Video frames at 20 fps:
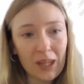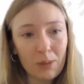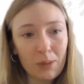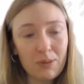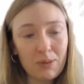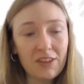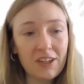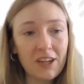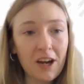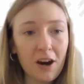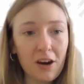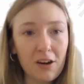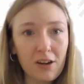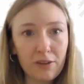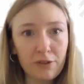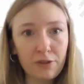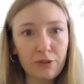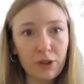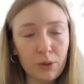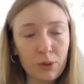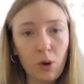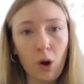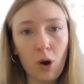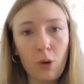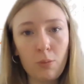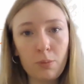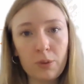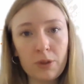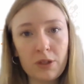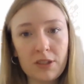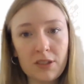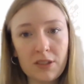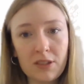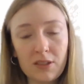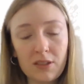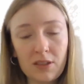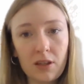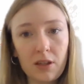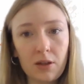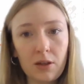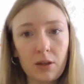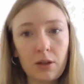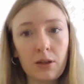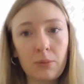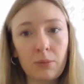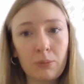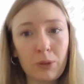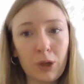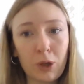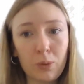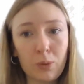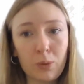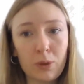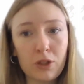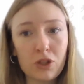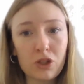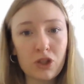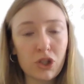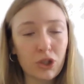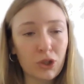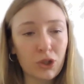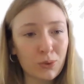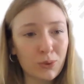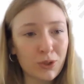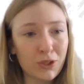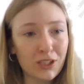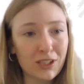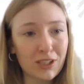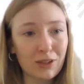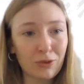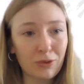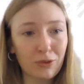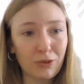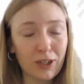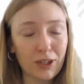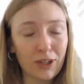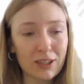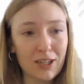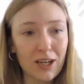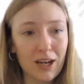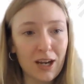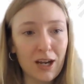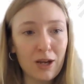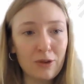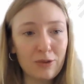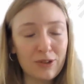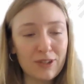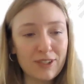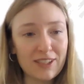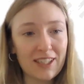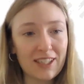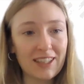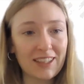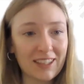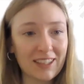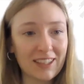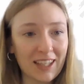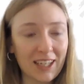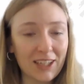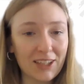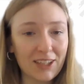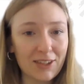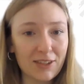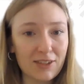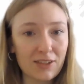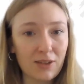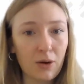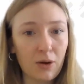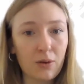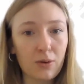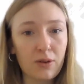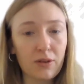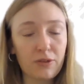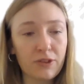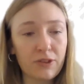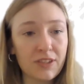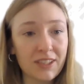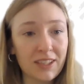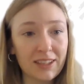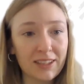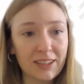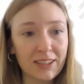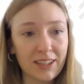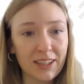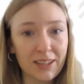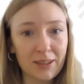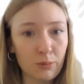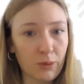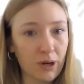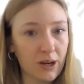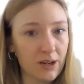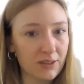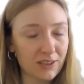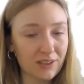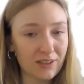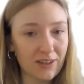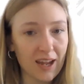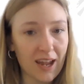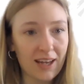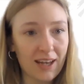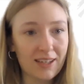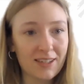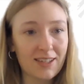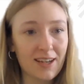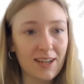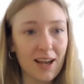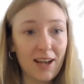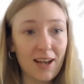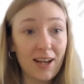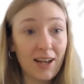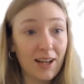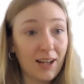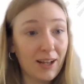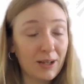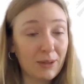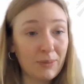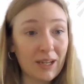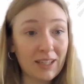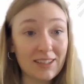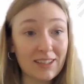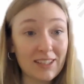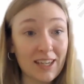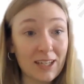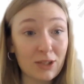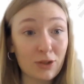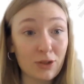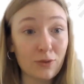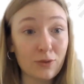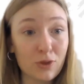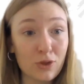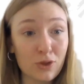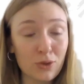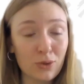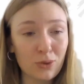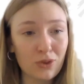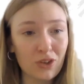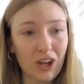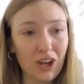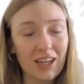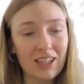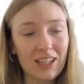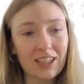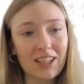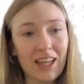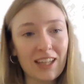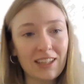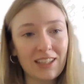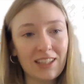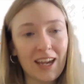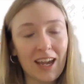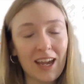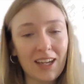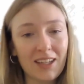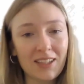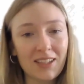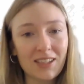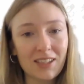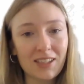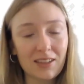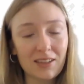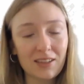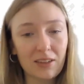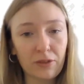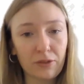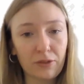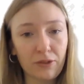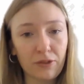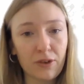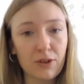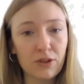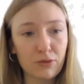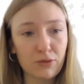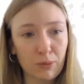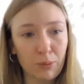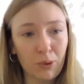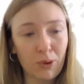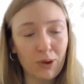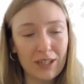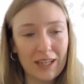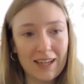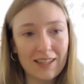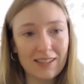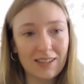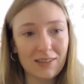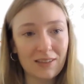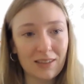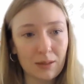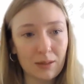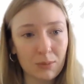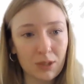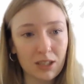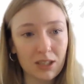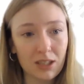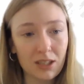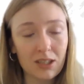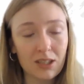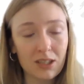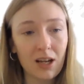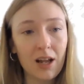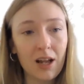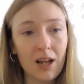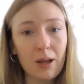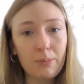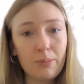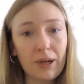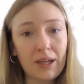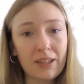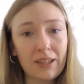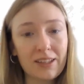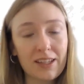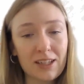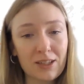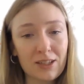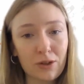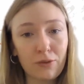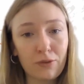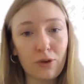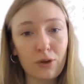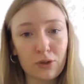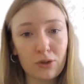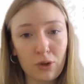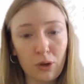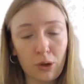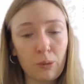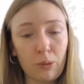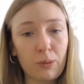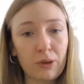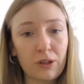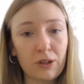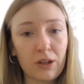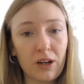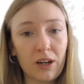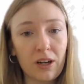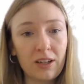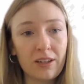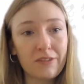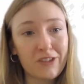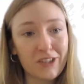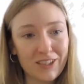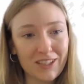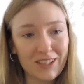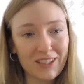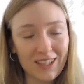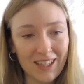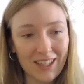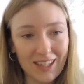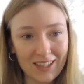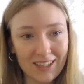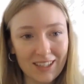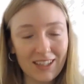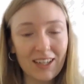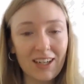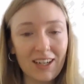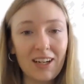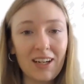But there are a few companies which use a different fiscal year. So fiscal year may also end at the end of June. And in that case, the first report has to be submitted by the end of October this year.